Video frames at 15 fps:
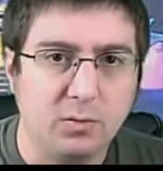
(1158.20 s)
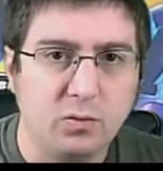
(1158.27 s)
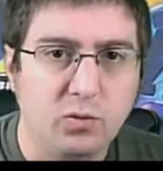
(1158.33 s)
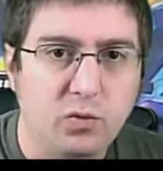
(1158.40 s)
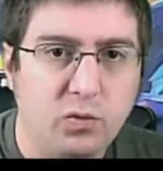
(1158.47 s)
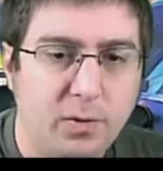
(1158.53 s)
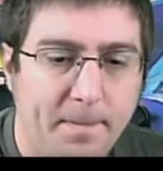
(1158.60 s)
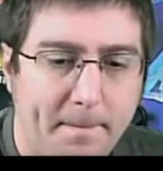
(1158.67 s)

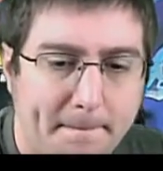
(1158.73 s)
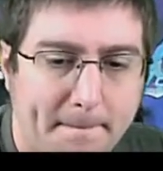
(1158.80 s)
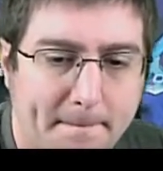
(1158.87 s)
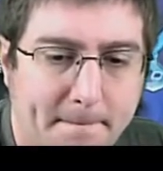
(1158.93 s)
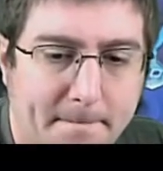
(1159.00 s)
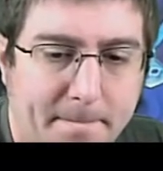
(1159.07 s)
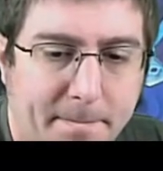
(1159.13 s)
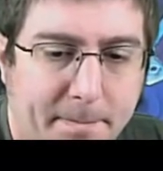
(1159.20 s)
whoop
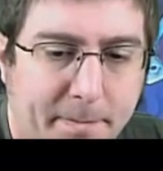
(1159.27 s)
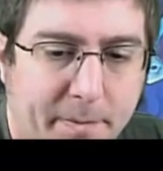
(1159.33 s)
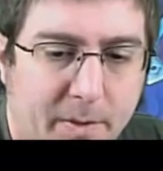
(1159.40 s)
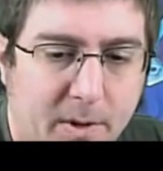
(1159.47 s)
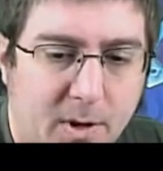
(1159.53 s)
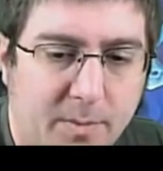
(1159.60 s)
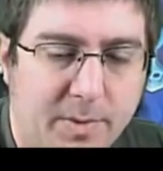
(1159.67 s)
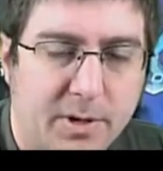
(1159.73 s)

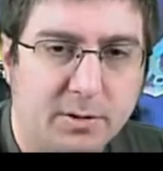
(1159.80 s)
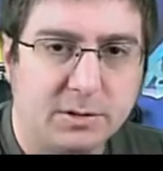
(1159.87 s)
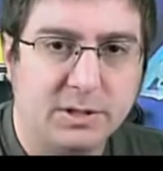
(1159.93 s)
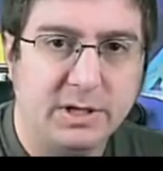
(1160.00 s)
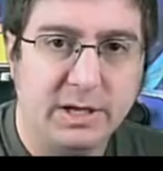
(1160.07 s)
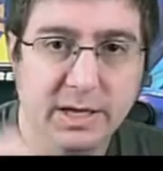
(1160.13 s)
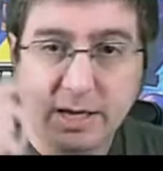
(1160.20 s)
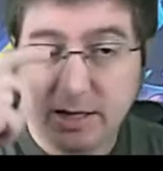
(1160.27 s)
up here to
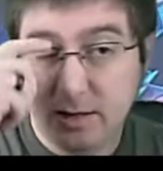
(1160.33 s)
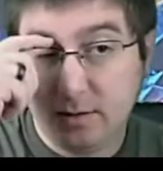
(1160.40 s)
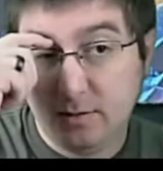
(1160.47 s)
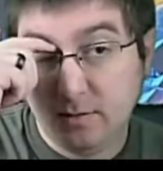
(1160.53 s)
the inn.